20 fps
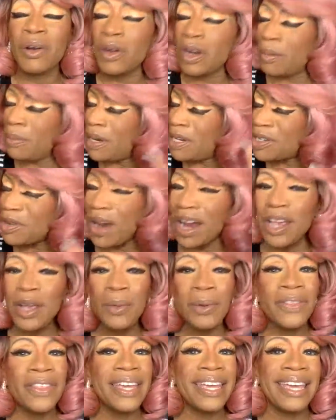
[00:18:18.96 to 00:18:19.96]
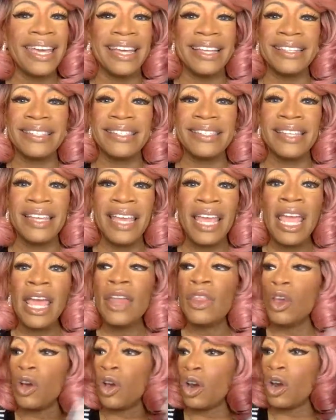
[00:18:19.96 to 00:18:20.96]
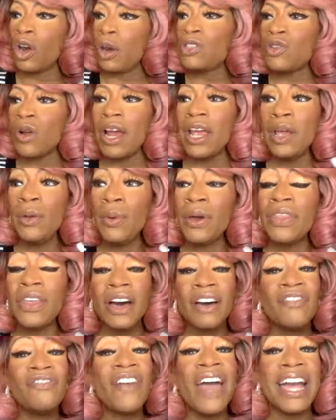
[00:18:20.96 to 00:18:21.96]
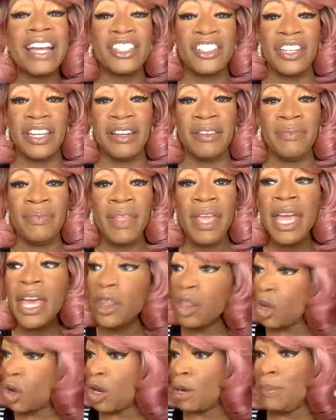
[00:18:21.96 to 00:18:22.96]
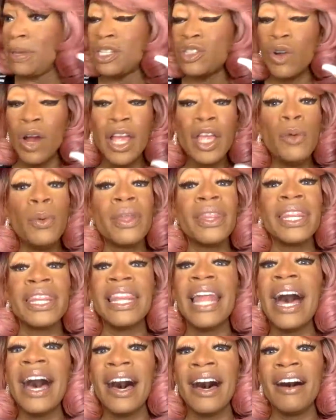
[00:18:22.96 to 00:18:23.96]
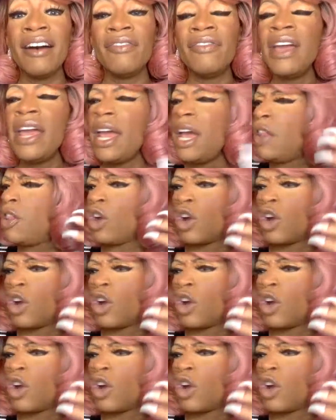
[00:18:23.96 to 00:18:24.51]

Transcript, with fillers: They're mm. going to betray you with a kiss. Ooh. They're going to betray you with affection. Mm. They're going to betray you with love.